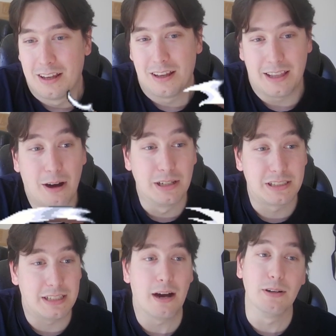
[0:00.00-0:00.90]
that
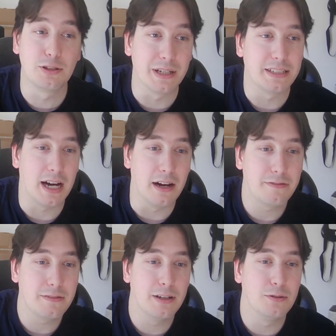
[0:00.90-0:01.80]
was really tough.
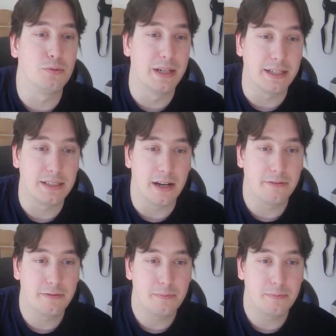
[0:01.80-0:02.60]
That was really tough.